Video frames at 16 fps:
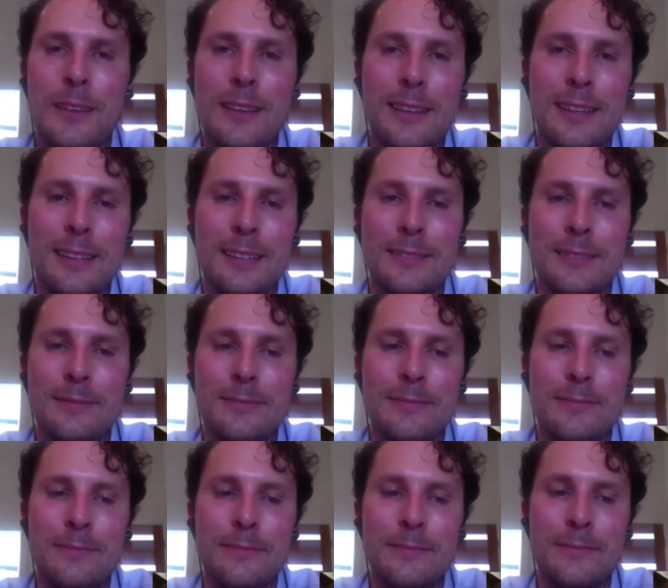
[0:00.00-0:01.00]

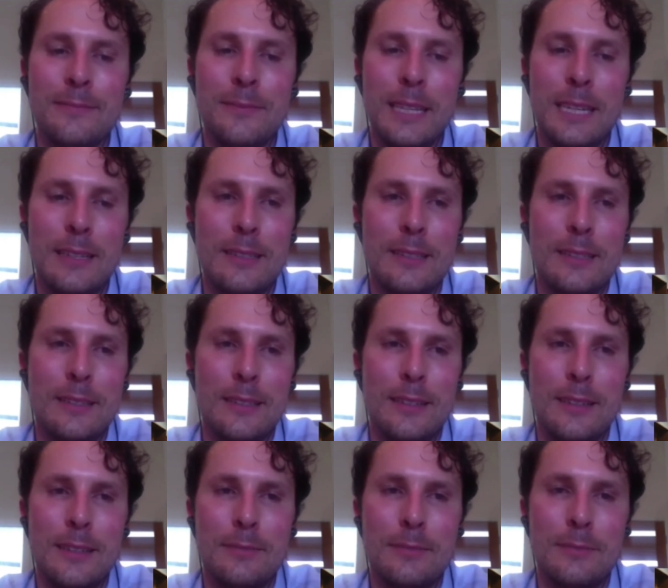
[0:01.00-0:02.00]
Thanks,
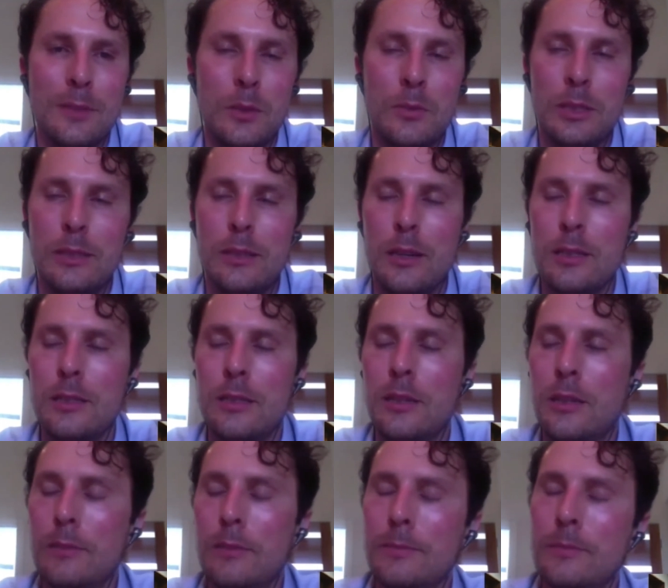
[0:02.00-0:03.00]
and hopefully talk to
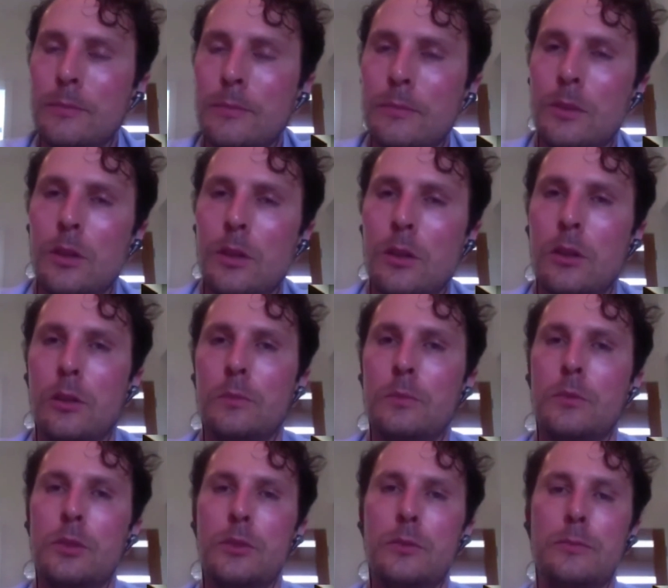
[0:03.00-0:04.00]
you all
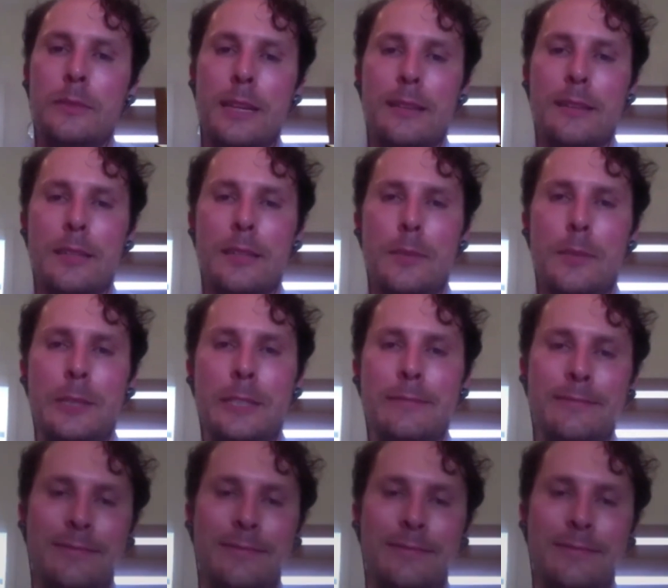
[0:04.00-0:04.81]
soon at the summit.